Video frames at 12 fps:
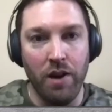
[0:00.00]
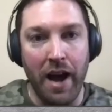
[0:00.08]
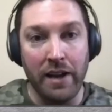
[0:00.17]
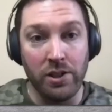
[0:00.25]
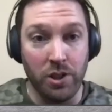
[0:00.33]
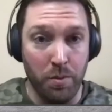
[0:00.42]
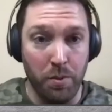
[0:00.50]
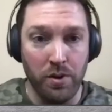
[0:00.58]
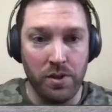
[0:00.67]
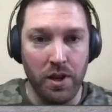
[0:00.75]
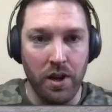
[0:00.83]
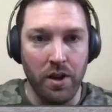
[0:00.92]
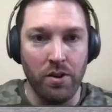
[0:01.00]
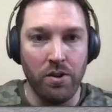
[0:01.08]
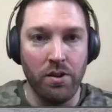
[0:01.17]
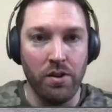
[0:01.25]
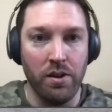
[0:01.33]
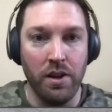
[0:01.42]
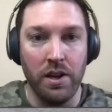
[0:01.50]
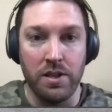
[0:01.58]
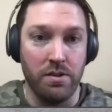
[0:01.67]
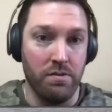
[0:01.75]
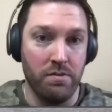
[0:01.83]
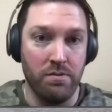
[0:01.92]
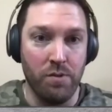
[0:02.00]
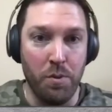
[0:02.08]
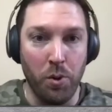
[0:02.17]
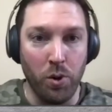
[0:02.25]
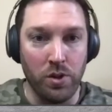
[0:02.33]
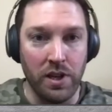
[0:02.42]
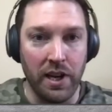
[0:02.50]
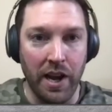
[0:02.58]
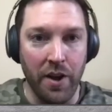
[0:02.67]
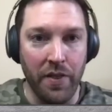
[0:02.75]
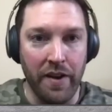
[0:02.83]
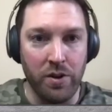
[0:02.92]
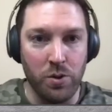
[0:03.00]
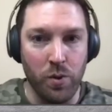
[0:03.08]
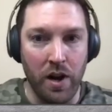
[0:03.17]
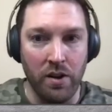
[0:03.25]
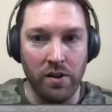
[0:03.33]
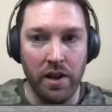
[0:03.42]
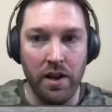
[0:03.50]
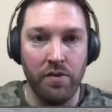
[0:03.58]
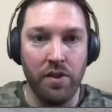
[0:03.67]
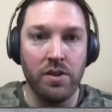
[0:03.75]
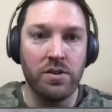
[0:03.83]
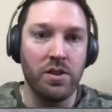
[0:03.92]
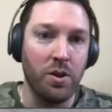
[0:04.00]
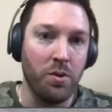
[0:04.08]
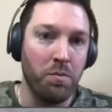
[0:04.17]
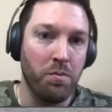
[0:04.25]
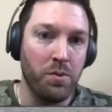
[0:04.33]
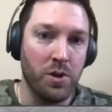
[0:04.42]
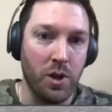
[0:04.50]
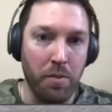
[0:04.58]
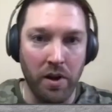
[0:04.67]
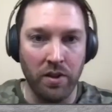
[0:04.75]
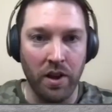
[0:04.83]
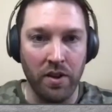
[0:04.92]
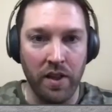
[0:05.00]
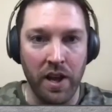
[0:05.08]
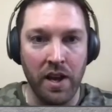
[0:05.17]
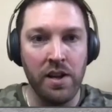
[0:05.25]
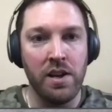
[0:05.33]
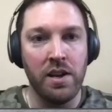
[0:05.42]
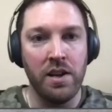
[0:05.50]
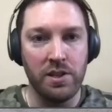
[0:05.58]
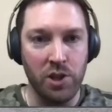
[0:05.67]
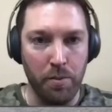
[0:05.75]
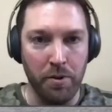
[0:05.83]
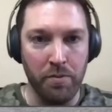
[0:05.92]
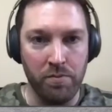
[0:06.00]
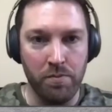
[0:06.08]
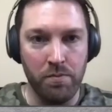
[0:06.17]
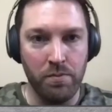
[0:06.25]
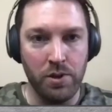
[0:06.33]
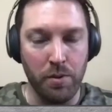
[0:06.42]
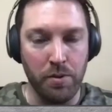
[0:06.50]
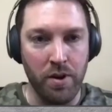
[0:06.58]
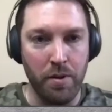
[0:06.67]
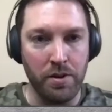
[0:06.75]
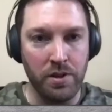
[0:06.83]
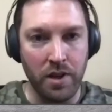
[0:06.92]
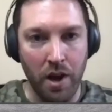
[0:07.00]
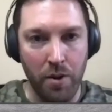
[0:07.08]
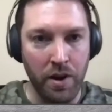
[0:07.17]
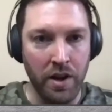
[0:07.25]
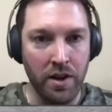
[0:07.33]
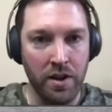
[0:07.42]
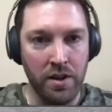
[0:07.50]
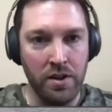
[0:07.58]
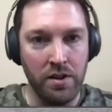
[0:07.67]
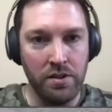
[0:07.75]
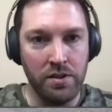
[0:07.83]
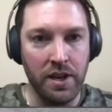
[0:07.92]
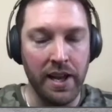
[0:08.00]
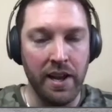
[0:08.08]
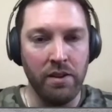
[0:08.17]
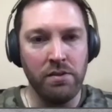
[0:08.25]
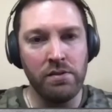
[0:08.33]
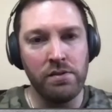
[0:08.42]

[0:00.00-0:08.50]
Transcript: Ange Capuozzo is reportedly going there as well. If those two do both go there, is Thomas Ramos going to Lyon?